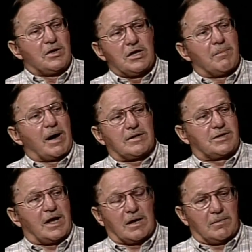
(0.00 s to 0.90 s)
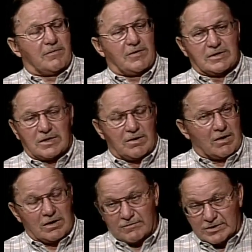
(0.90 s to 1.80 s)
You might take them to visit, and
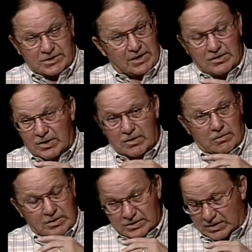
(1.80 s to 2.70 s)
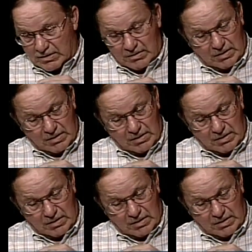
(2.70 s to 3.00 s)
all of a sudden you notice they're